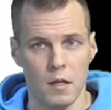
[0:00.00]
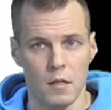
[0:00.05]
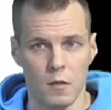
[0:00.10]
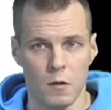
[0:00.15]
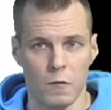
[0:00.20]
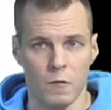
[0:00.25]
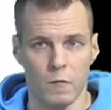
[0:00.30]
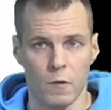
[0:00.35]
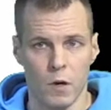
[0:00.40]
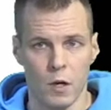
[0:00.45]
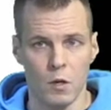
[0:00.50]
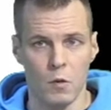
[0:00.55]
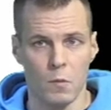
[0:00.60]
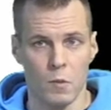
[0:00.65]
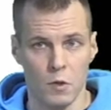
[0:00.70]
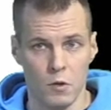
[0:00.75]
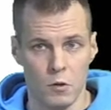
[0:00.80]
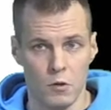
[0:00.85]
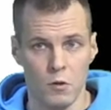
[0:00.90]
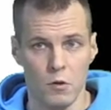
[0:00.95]
software you
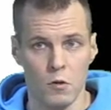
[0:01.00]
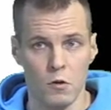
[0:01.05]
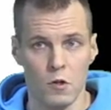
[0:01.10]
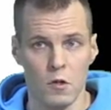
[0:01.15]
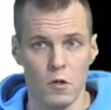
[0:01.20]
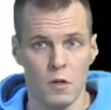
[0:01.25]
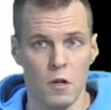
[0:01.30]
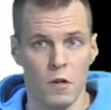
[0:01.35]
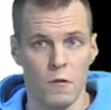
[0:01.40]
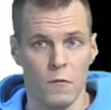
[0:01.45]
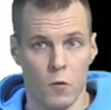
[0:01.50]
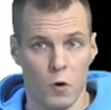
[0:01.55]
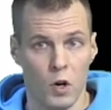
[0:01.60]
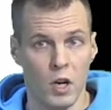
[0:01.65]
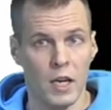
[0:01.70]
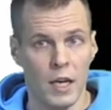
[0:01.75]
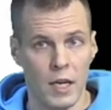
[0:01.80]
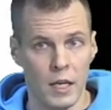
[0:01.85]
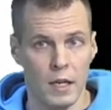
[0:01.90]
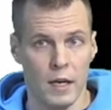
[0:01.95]
want to use for a
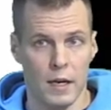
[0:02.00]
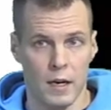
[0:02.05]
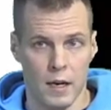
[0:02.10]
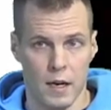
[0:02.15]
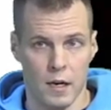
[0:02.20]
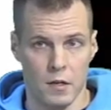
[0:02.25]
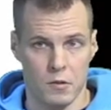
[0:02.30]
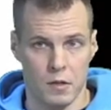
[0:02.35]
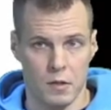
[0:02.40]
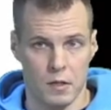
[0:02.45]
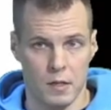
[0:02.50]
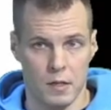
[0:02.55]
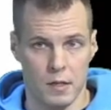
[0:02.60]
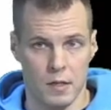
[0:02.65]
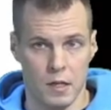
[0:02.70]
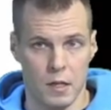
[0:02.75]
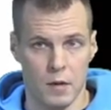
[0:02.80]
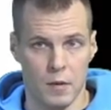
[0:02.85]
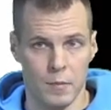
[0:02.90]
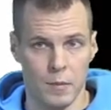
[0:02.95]
data analysis
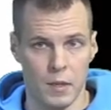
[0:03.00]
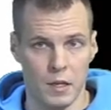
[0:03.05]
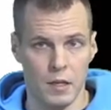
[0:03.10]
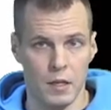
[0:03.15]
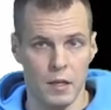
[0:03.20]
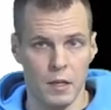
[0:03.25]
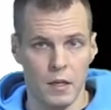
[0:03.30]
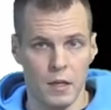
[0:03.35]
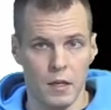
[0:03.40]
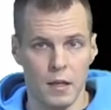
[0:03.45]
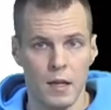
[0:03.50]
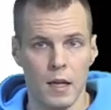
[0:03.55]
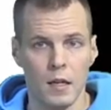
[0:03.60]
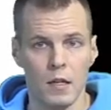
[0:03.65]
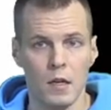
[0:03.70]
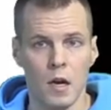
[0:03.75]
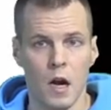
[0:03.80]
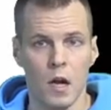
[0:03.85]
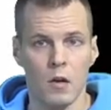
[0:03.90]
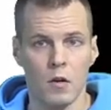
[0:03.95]
assignment. That
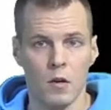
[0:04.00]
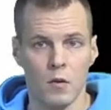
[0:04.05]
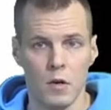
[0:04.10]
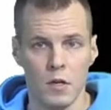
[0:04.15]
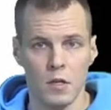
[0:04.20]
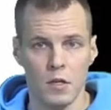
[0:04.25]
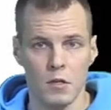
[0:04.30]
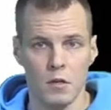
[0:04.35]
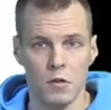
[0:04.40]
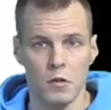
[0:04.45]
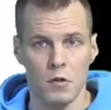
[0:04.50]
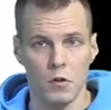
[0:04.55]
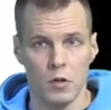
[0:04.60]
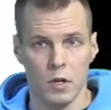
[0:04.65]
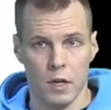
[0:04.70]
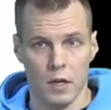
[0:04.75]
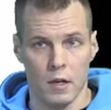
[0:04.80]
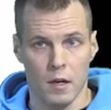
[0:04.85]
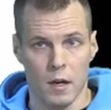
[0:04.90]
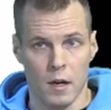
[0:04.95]
kind of questions you
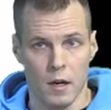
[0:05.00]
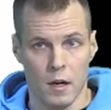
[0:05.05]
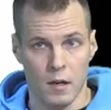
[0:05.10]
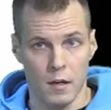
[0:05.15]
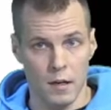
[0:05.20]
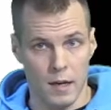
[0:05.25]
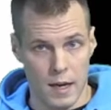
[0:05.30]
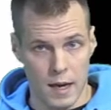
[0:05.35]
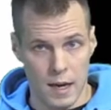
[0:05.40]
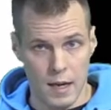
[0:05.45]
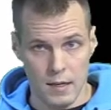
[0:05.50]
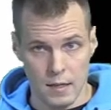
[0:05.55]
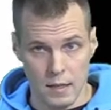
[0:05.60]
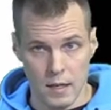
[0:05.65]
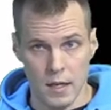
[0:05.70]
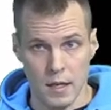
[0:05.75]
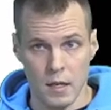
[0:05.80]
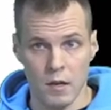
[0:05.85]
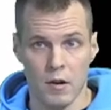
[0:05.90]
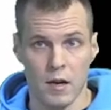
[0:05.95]
can ask
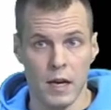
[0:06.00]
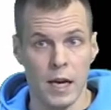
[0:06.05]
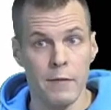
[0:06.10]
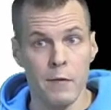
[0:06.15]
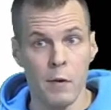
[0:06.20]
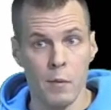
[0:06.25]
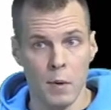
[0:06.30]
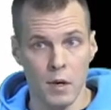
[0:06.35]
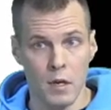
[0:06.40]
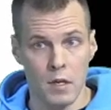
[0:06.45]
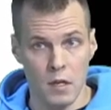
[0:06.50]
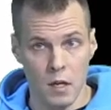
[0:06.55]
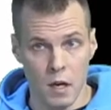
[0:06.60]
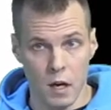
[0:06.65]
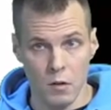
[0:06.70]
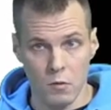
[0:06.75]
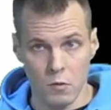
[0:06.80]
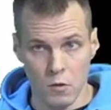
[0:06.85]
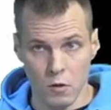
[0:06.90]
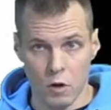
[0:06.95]
here, and everyone is
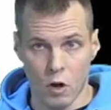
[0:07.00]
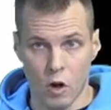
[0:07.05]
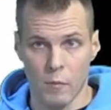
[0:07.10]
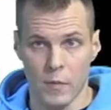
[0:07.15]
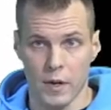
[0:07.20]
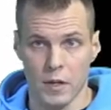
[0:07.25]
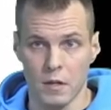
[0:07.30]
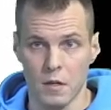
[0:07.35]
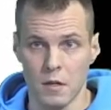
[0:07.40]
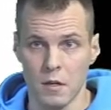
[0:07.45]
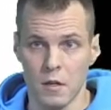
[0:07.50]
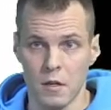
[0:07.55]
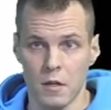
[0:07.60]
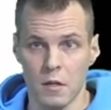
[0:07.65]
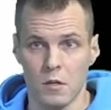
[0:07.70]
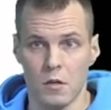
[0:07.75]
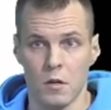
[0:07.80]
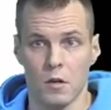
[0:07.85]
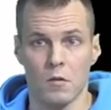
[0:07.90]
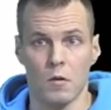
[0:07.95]
allowed to comment.
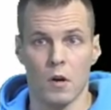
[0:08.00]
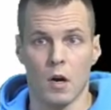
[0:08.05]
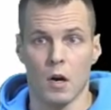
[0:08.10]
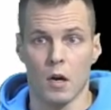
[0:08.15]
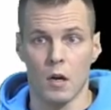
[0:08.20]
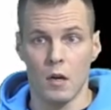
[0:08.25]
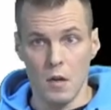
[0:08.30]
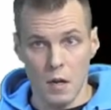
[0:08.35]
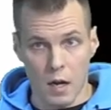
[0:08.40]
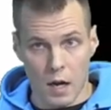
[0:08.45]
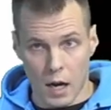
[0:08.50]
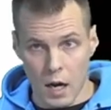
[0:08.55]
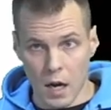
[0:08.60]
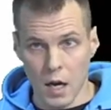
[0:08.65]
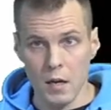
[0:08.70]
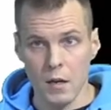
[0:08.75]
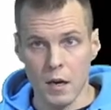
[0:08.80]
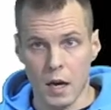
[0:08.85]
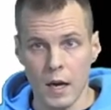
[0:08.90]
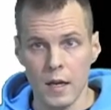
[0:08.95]
So
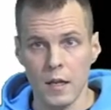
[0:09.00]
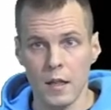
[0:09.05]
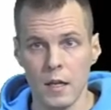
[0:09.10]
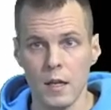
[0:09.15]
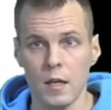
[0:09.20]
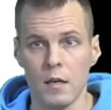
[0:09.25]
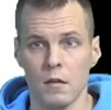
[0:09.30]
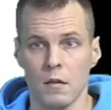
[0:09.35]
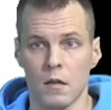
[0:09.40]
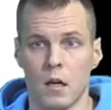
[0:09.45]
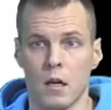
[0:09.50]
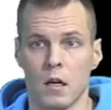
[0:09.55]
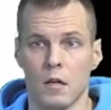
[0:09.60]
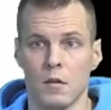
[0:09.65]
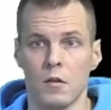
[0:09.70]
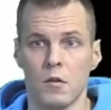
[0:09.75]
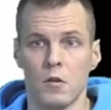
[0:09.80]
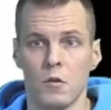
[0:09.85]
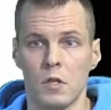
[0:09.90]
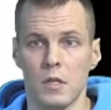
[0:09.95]
I think
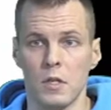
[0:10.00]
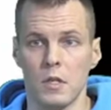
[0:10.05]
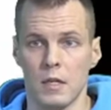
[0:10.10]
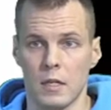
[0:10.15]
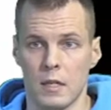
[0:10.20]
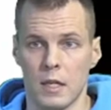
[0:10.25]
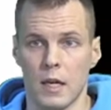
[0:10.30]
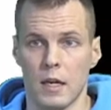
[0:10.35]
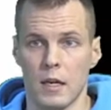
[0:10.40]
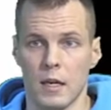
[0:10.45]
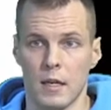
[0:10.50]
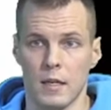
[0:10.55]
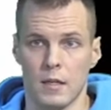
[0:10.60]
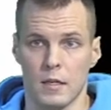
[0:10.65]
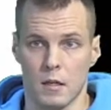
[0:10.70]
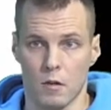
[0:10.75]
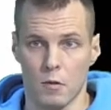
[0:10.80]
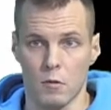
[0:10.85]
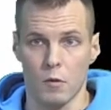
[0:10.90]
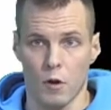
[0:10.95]
using Stata is a
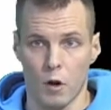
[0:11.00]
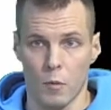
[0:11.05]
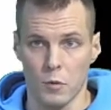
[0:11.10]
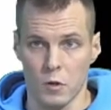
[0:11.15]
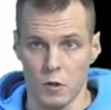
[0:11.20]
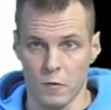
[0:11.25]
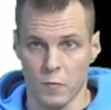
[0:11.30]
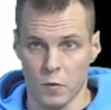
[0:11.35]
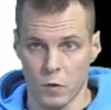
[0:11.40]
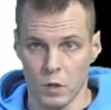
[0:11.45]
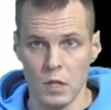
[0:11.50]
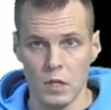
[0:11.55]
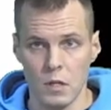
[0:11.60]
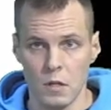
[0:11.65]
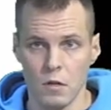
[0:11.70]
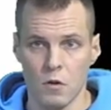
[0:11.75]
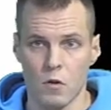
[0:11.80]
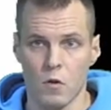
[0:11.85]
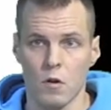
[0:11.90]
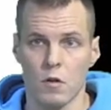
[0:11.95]
good option for this
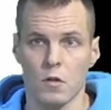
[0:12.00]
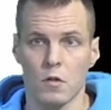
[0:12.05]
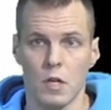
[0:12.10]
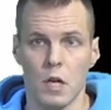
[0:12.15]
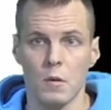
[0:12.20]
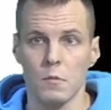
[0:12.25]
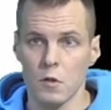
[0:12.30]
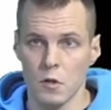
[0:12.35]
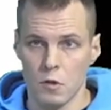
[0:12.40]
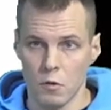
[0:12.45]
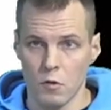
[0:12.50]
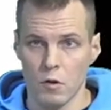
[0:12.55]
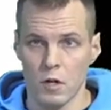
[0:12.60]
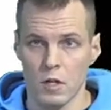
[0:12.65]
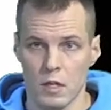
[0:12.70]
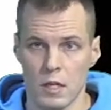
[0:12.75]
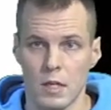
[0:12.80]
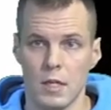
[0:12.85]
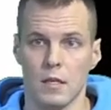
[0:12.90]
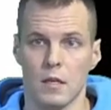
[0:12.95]
course. Some
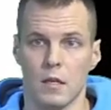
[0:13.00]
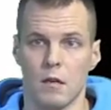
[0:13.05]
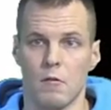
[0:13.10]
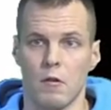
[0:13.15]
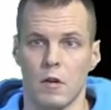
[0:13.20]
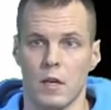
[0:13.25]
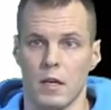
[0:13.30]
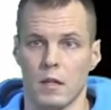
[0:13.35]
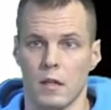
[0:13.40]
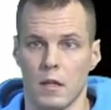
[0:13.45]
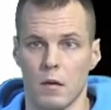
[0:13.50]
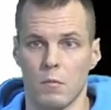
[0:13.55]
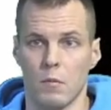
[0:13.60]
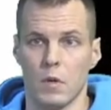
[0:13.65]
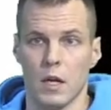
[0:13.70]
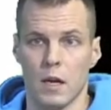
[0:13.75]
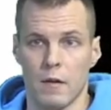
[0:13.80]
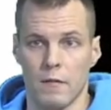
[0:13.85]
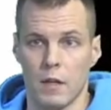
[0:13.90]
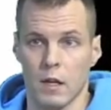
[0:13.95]
students disagree, and then we
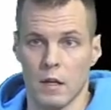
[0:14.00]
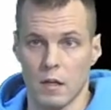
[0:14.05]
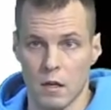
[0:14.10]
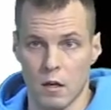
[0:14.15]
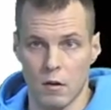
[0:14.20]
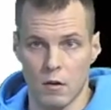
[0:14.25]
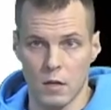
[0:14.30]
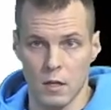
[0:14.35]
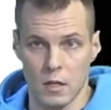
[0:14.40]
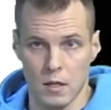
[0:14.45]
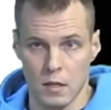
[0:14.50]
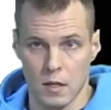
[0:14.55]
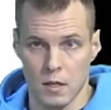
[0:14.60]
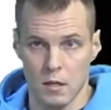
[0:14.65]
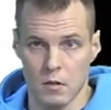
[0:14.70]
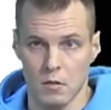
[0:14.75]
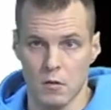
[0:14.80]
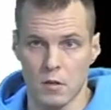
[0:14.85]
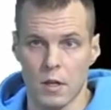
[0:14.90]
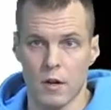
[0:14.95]
have that kind of
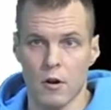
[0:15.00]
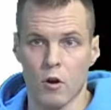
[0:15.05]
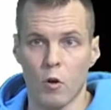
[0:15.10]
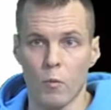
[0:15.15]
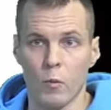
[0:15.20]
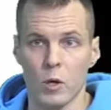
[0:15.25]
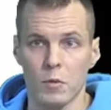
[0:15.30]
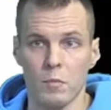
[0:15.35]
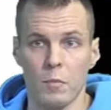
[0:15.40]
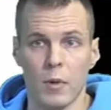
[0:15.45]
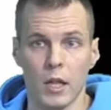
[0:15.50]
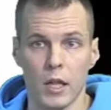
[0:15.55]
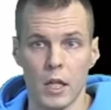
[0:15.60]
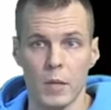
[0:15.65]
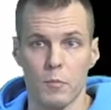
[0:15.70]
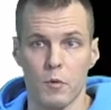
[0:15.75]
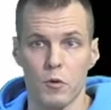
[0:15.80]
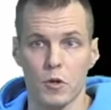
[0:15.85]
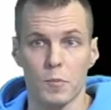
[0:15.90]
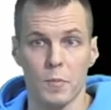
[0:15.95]
discussions. There are always
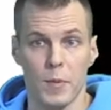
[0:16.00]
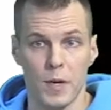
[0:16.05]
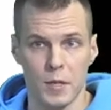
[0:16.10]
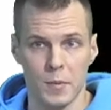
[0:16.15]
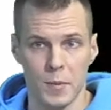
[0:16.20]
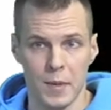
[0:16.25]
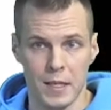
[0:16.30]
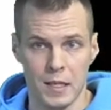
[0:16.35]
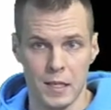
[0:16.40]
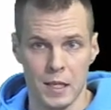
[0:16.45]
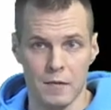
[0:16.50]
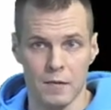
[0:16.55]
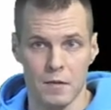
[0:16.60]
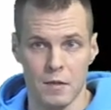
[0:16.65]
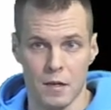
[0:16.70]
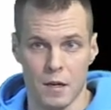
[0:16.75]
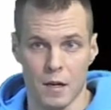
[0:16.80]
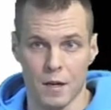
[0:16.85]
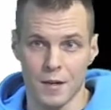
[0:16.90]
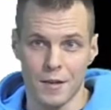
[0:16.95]
multiple perspectives
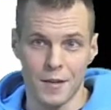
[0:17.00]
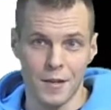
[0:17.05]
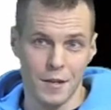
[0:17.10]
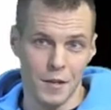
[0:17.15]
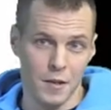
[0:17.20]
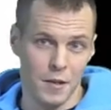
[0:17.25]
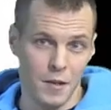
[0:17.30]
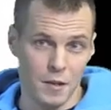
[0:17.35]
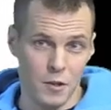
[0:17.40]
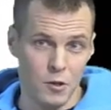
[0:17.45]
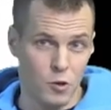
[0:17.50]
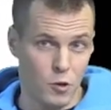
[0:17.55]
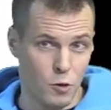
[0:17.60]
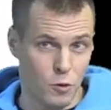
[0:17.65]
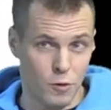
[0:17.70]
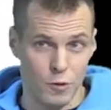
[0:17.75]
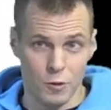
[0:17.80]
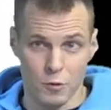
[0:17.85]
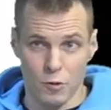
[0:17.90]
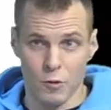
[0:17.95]

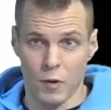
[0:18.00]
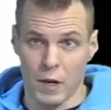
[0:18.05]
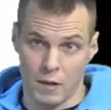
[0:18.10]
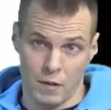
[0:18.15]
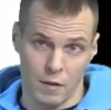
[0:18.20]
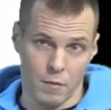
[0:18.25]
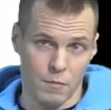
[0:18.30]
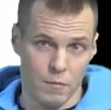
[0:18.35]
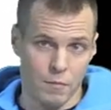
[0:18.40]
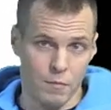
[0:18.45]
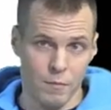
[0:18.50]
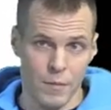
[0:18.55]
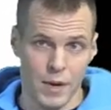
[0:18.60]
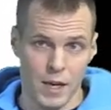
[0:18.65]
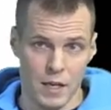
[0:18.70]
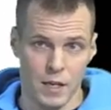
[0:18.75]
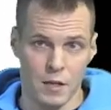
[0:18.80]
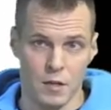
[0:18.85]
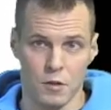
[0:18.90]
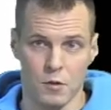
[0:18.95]
to
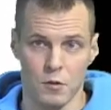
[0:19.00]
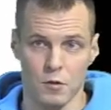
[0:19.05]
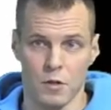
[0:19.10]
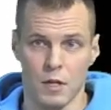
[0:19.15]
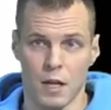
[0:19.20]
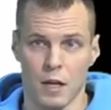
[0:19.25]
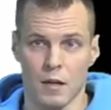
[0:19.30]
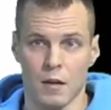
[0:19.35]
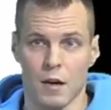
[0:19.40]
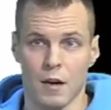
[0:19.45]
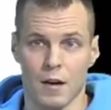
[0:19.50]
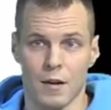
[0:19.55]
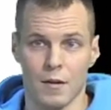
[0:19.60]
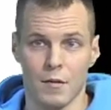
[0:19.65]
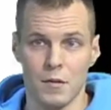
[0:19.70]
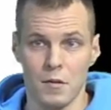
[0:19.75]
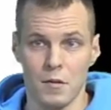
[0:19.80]
many issues that